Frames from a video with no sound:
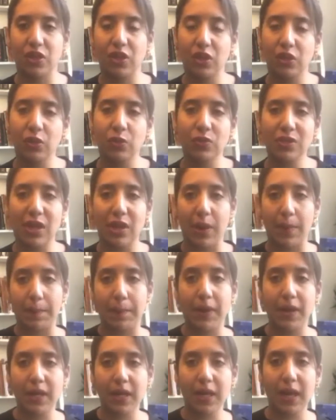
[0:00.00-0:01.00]
You're gonna lose out
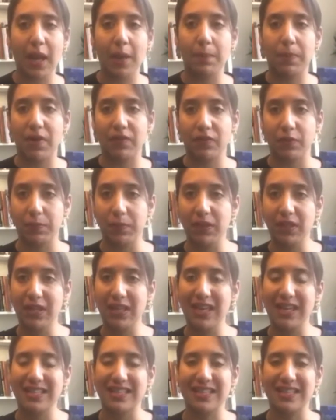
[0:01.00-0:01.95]
on money and profitability.